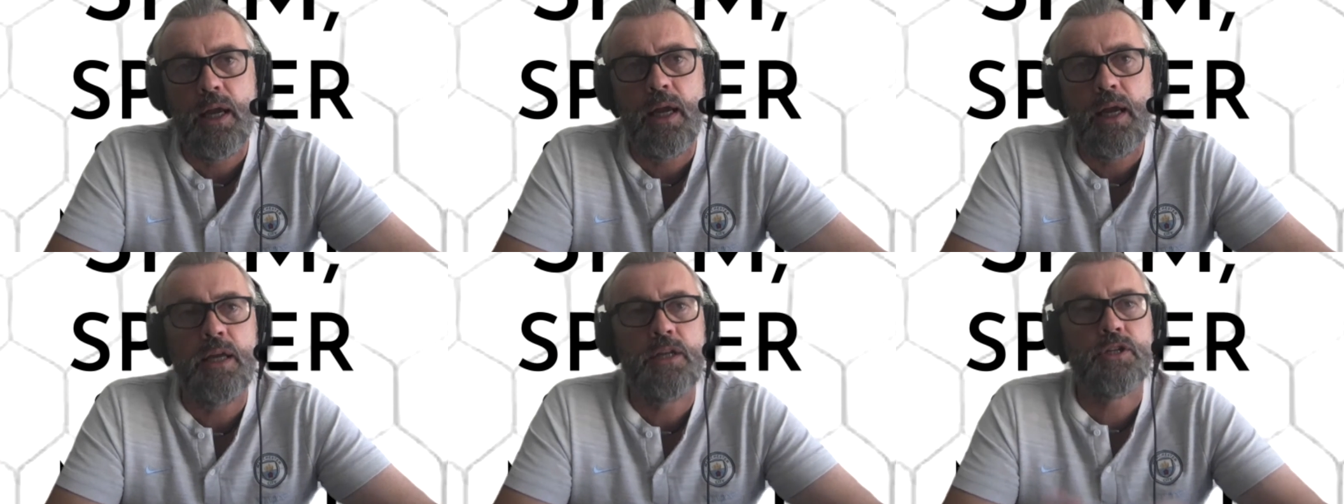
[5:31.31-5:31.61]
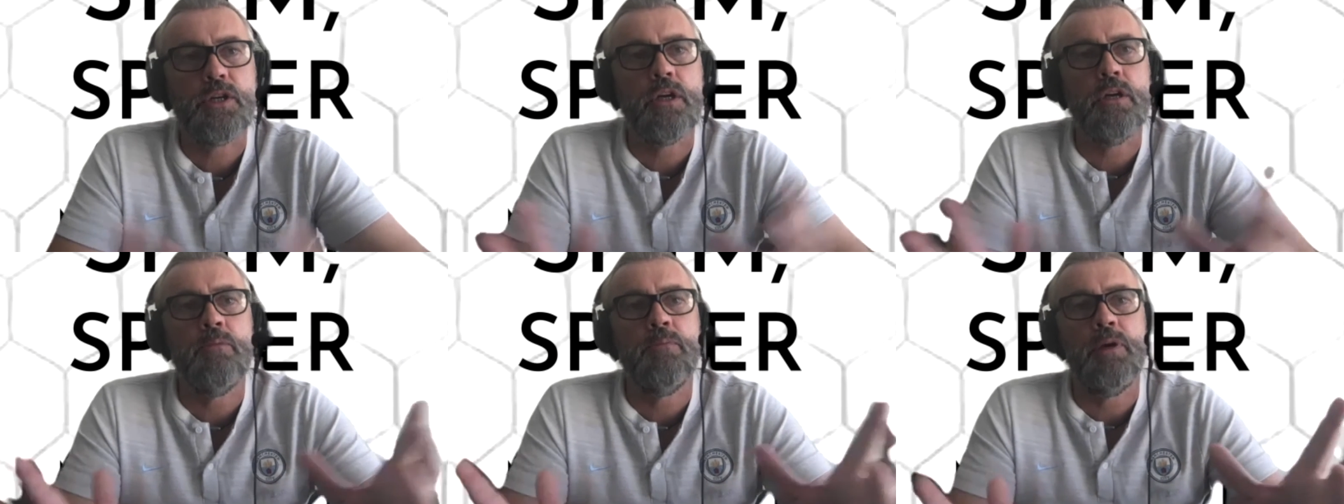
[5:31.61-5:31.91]
It's
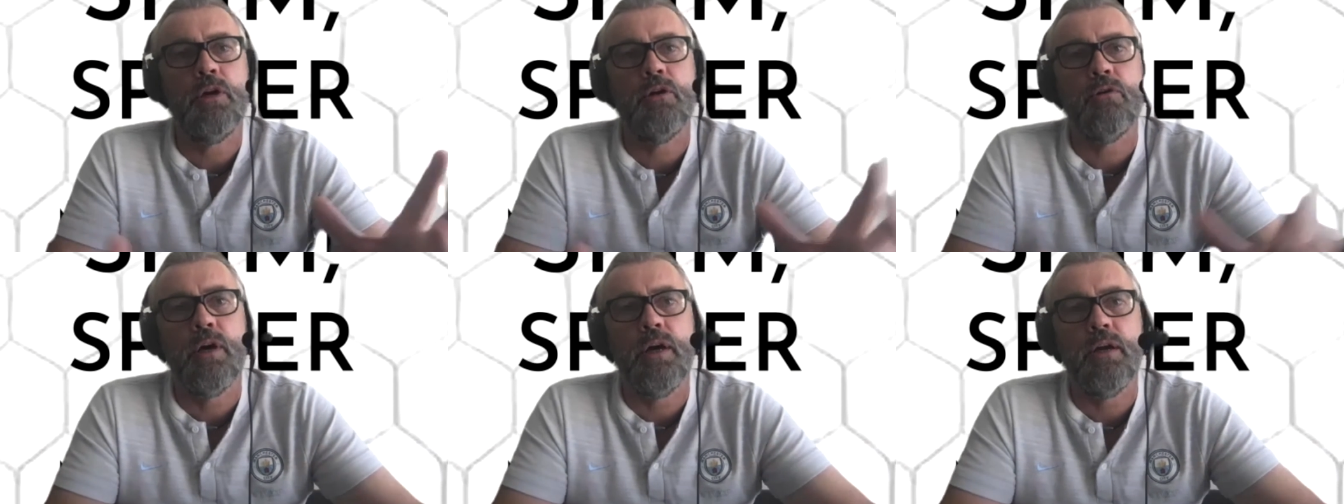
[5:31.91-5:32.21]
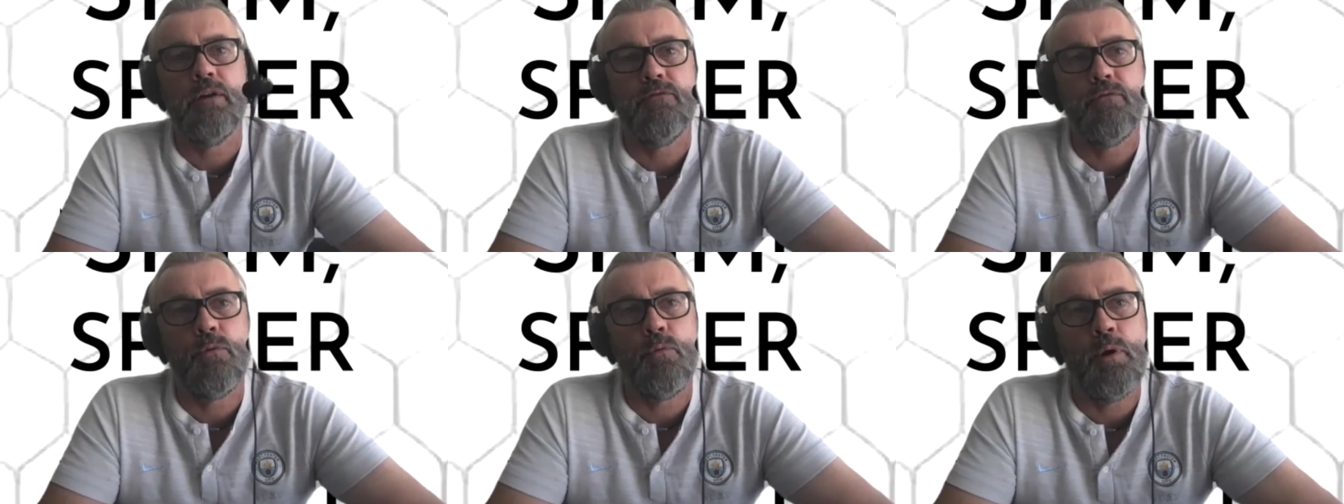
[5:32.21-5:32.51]
going to be great
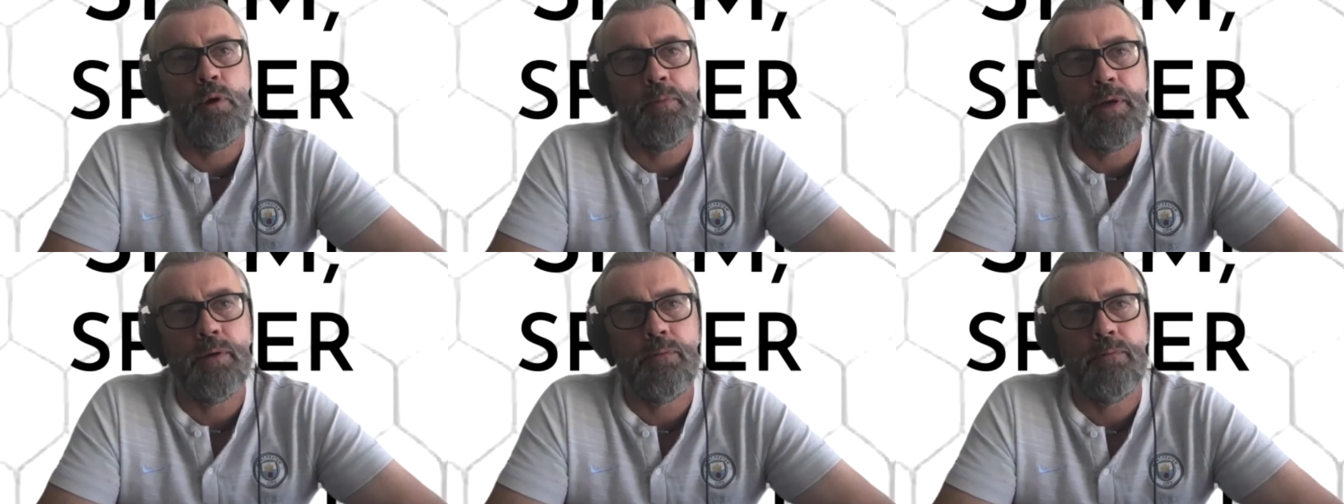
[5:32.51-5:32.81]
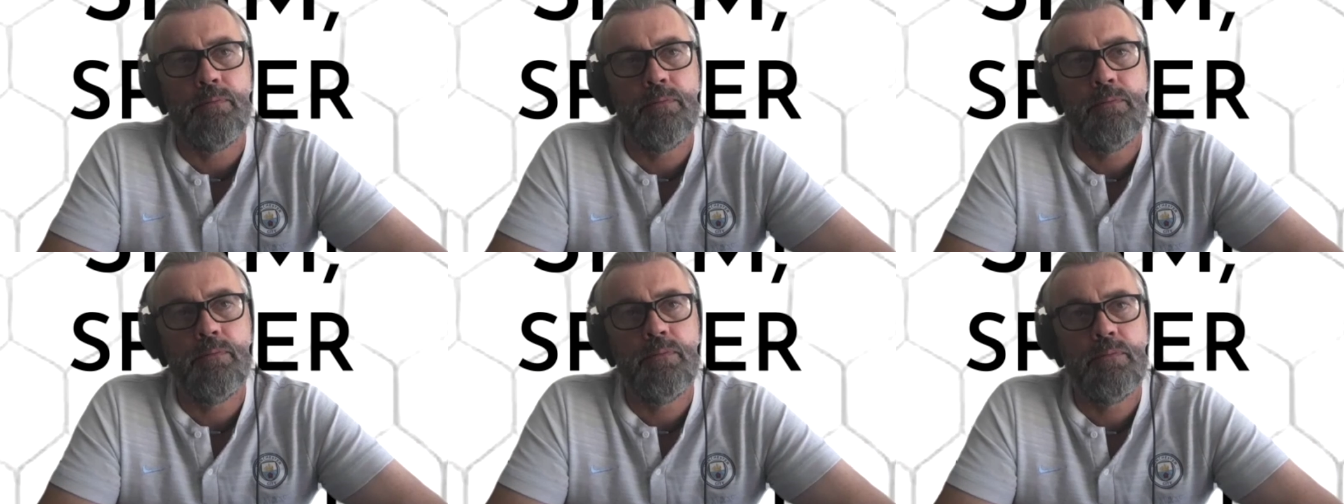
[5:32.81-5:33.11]
for women.
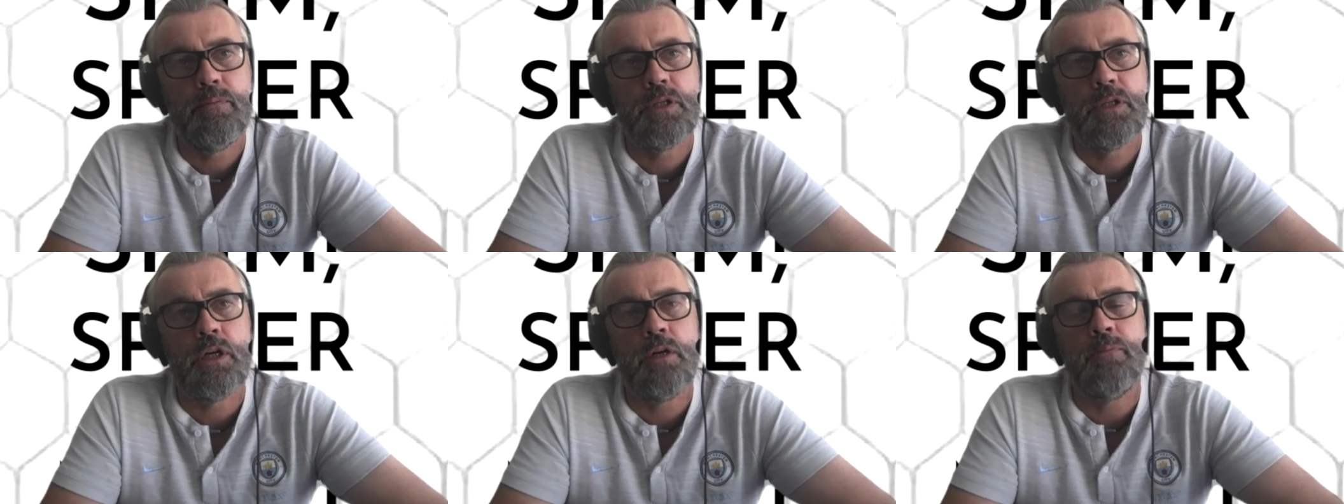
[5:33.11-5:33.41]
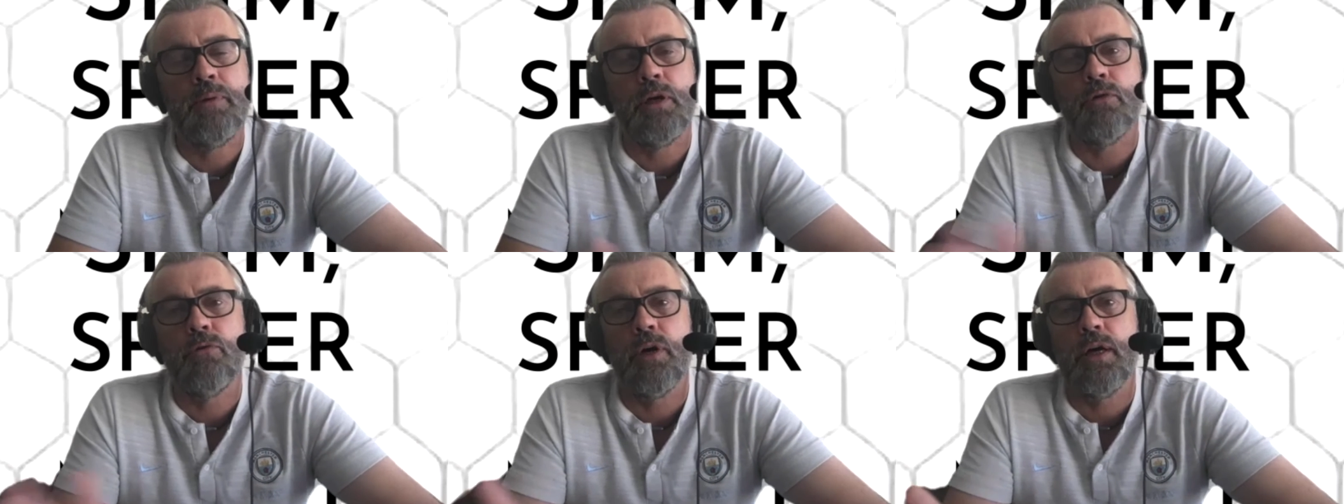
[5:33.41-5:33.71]
It's going to be
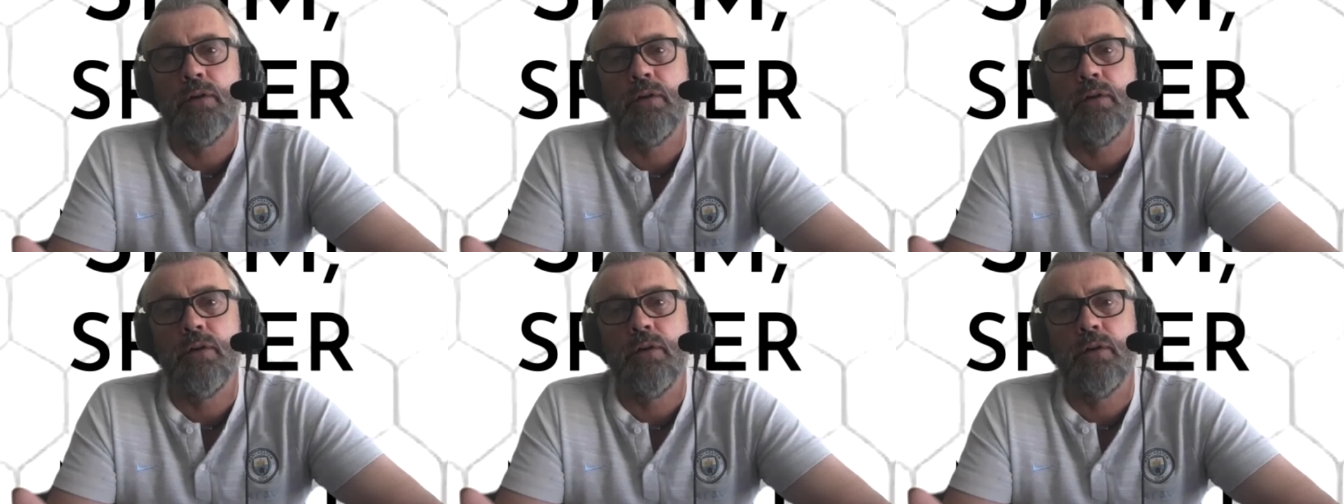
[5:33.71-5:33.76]
great